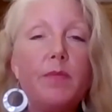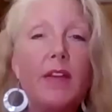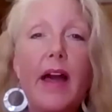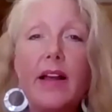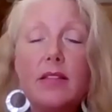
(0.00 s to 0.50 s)

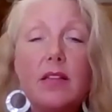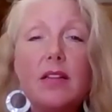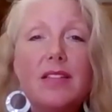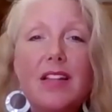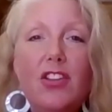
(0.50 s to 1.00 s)
That's
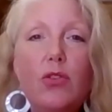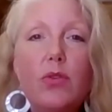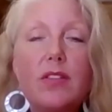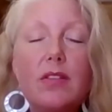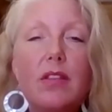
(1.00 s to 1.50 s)

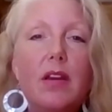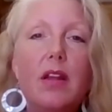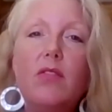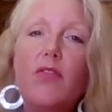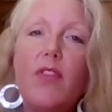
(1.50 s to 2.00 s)
continuously
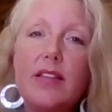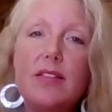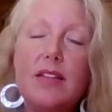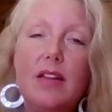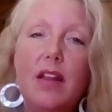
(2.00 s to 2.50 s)

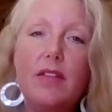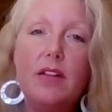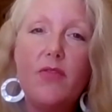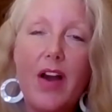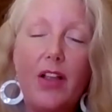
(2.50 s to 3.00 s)
investing in the
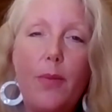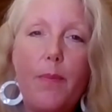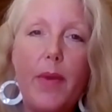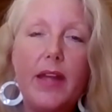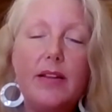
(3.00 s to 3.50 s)

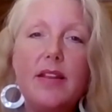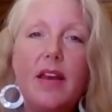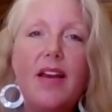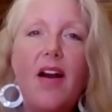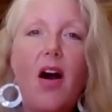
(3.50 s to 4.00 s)
development
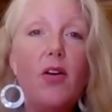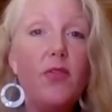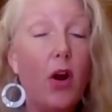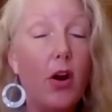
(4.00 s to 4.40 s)
of